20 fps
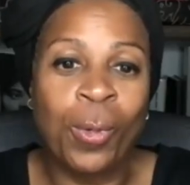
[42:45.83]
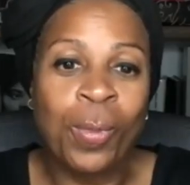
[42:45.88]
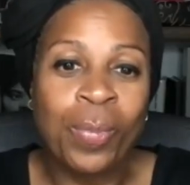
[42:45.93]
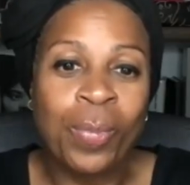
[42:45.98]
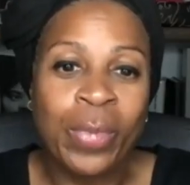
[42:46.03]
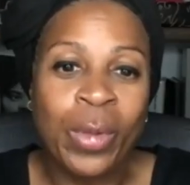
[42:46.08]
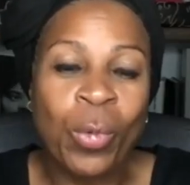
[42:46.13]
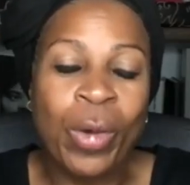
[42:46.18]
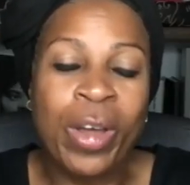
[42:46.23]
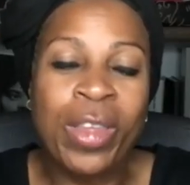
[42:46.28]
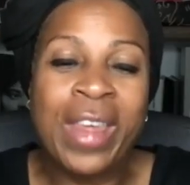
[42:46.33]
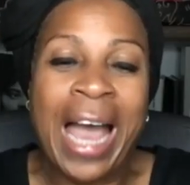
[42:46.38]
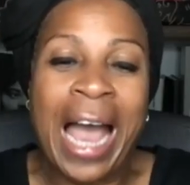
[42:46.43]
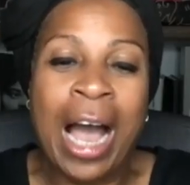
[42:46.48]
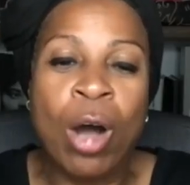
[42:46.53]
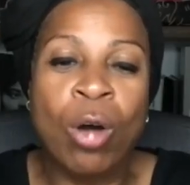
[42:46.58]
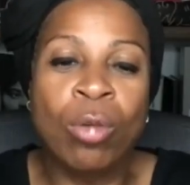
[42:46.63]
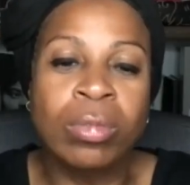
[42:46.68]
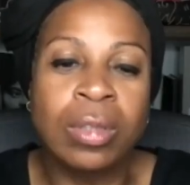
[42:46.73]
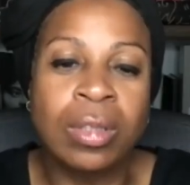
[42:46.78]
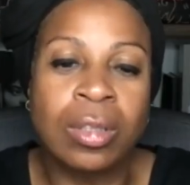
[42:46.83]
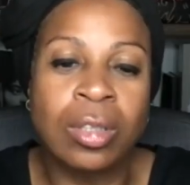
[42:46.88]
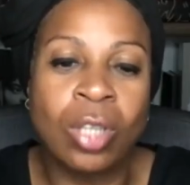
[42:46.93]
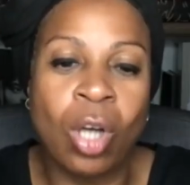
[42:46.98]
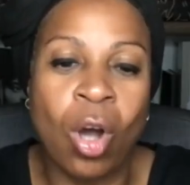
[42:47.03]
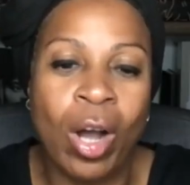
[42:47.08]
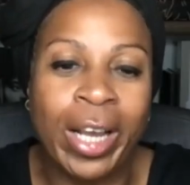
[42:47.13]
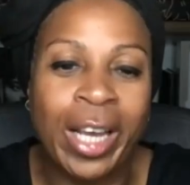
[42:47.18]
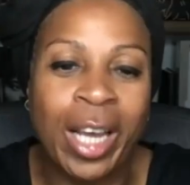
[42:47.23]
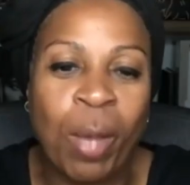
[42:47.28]
without
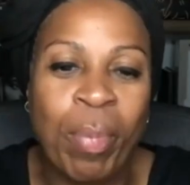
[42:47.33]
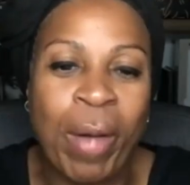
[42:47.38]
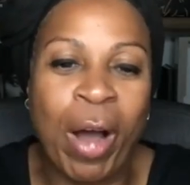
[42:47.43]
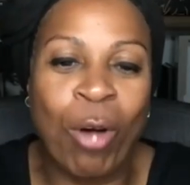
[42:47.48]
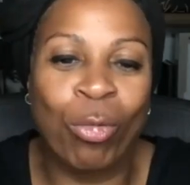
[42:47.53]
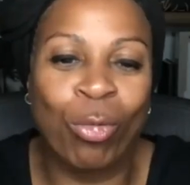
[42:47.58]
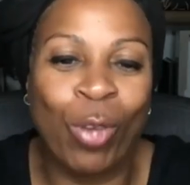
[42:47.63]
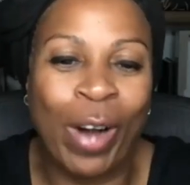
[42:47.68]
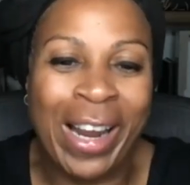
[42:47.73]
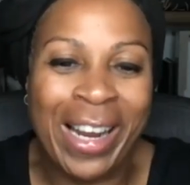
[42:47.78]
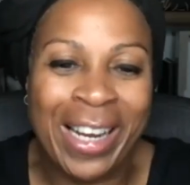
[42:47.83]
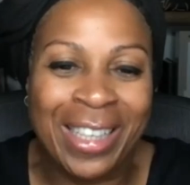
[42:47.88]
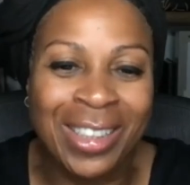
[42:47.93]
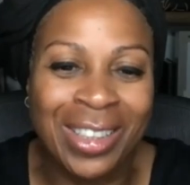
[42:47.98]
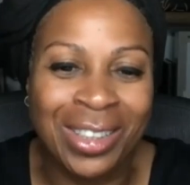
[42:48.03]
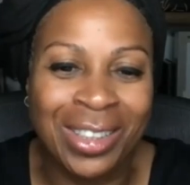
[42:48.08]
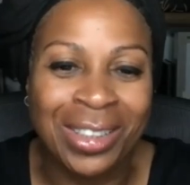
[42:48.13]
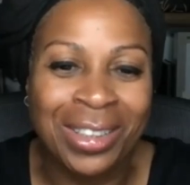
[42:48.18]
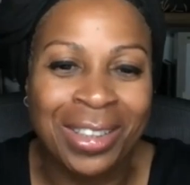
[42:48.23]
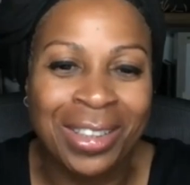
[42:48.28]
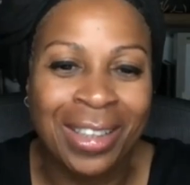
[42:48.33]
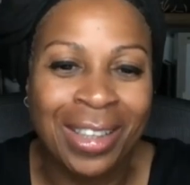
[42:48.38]
talking about race,